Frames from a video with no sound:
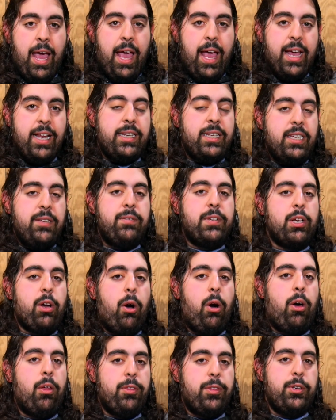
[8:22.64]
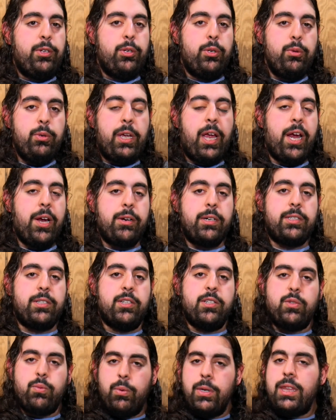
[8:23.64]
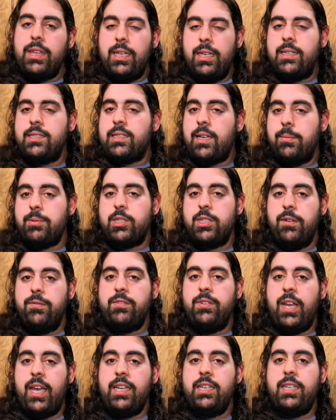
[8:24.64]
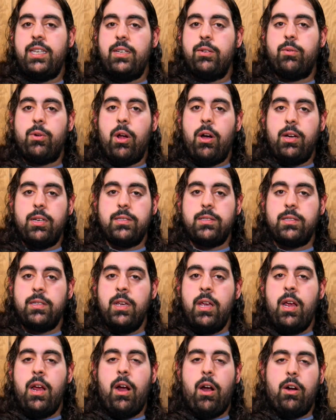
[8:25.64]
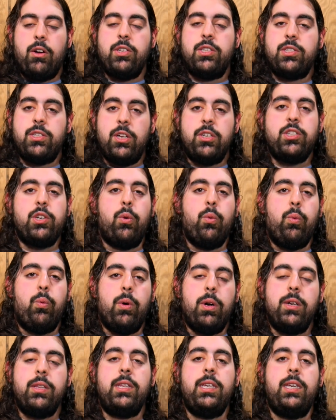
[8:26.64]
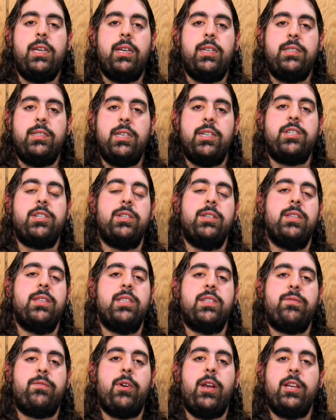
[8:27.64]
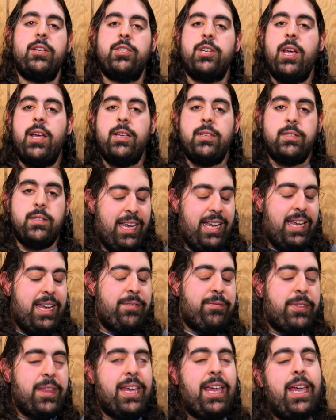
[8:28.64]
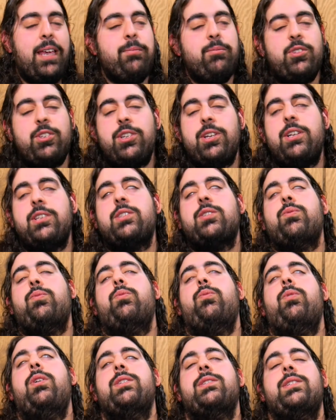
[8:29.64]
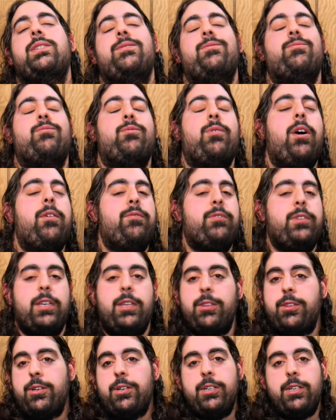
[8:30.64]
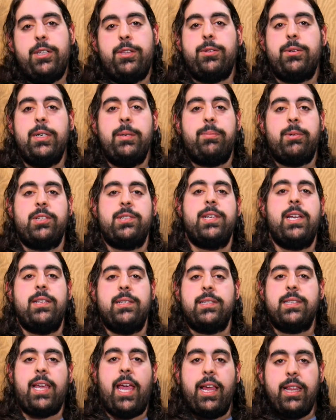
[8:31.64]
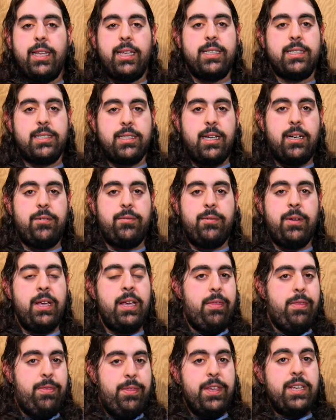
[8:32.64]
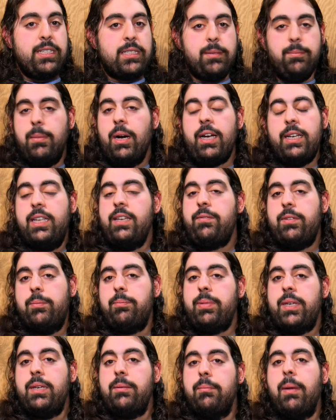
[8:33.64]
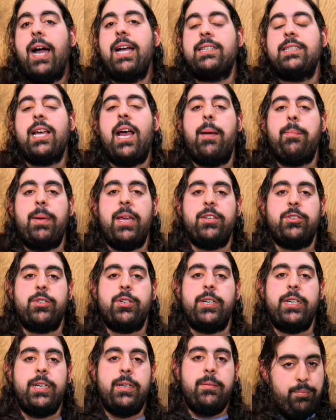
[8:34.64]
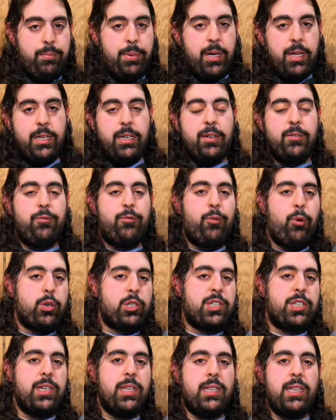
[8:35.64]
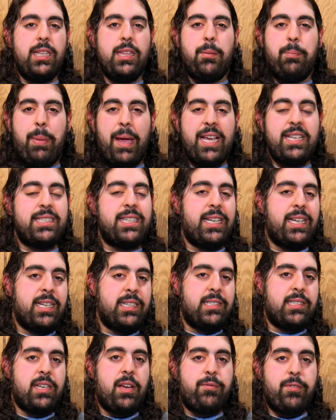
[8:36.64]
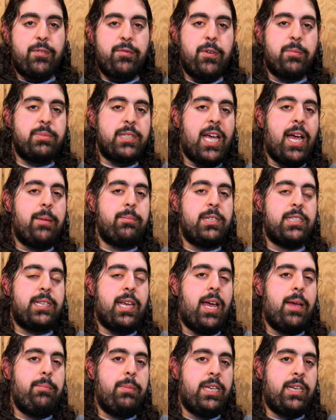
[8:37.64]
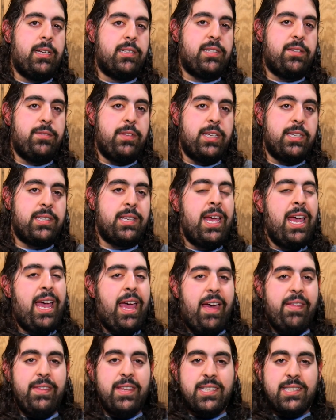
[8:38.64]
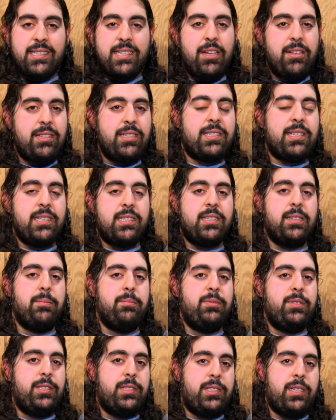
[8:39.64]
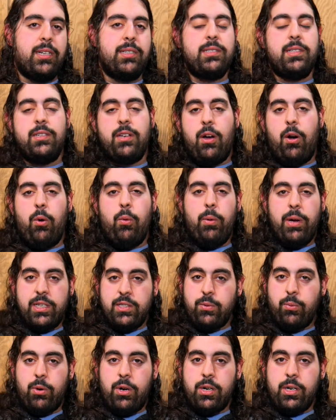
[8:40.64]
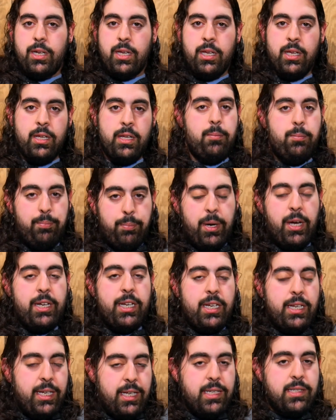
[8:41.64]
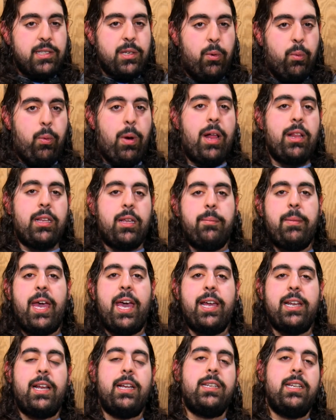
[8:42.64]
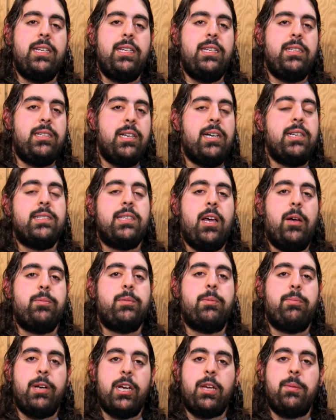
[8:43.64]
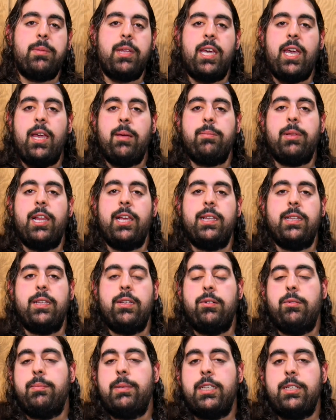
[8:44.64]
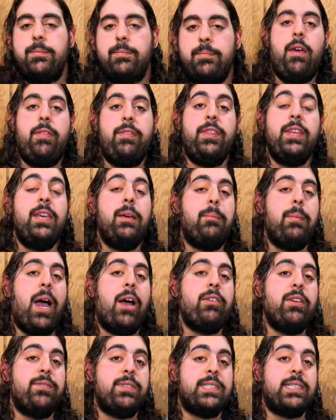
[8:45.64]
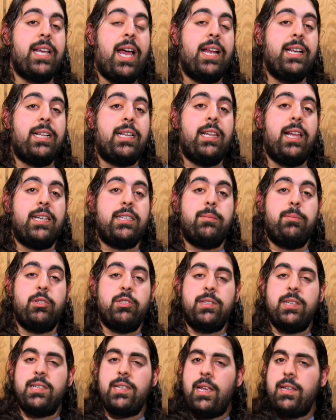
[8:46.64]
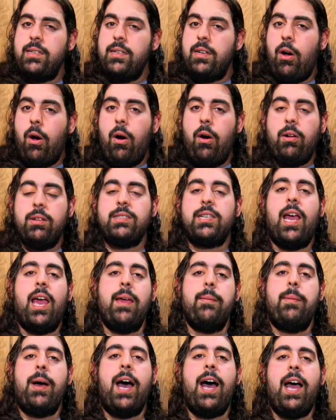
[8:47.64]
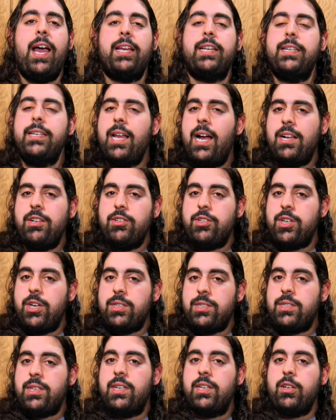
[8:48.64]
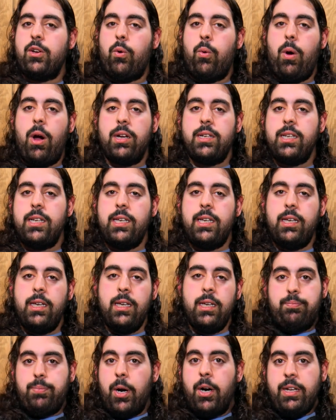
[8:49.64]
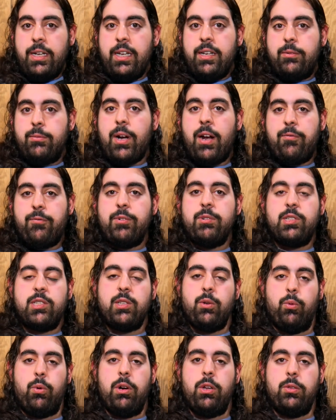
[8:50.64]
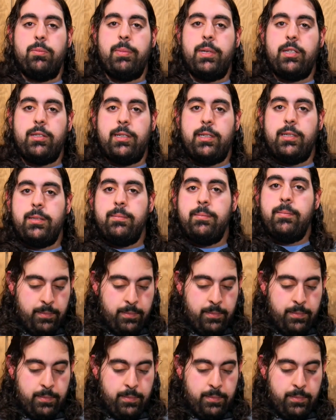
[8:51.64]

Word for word: And even all the new characters, with the exception of Nadine Ross, are such a worthy addition to this franchise. If the game just wasn't roughly 33% scaling stuff, this might even be my top entry. But unfortunately, the pacing can suffer from time to time because of this, and the stealth system doesn't always work, but it is a welcome add-on and it does help to break up the gameplay a little bit. The amount of side collectibles is at an all-time high, not just in quantity, but in reference to world building